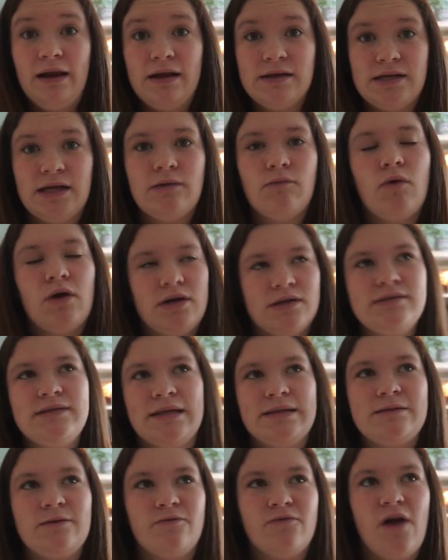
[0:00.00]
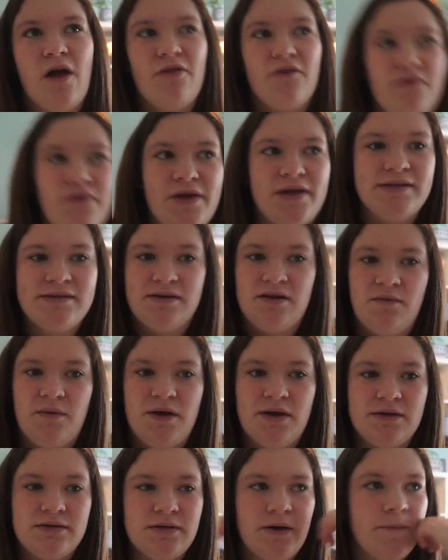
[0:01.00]
because I want a stencil for other things
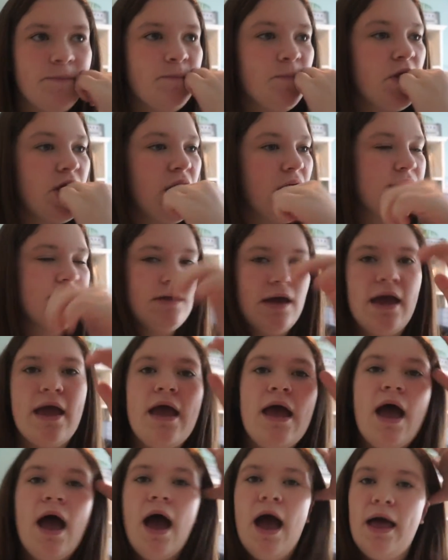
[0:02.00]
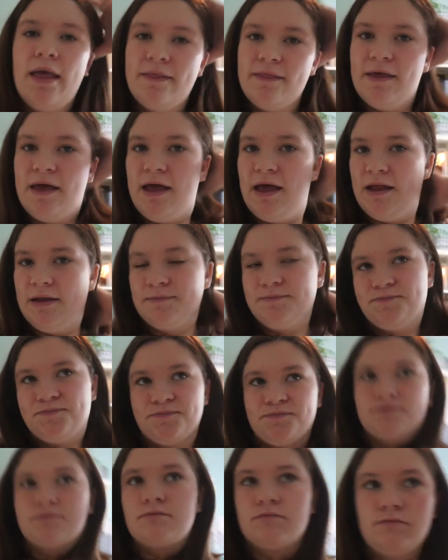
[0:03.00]
anyway, so it's okay. And then
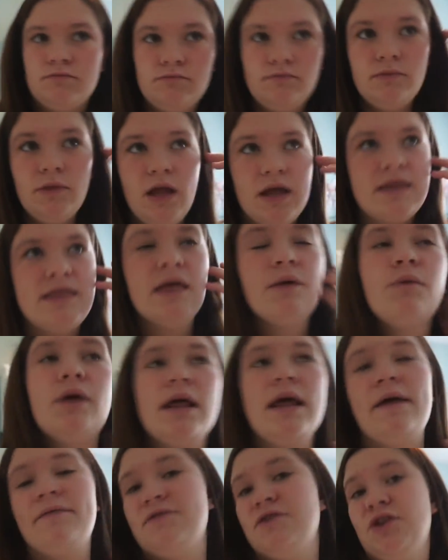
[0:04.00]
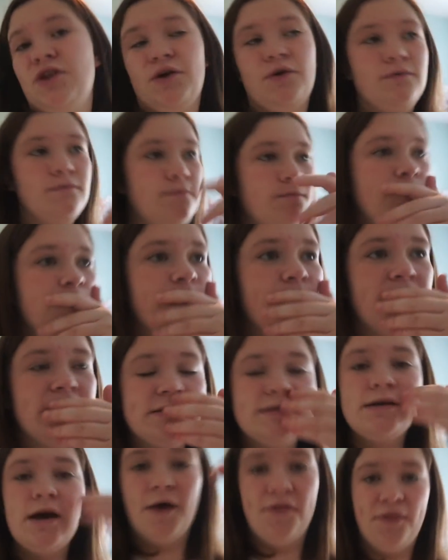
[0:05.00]
I think what I have to do is
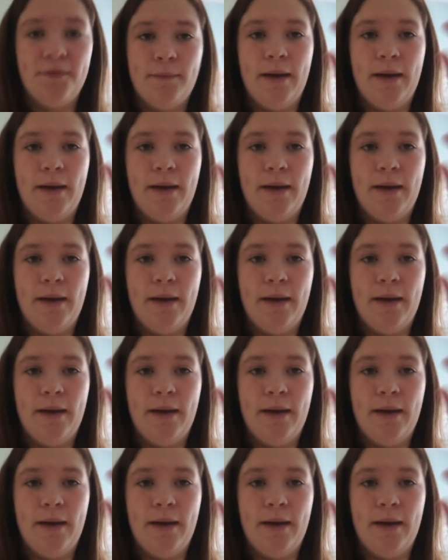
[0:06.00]
cut them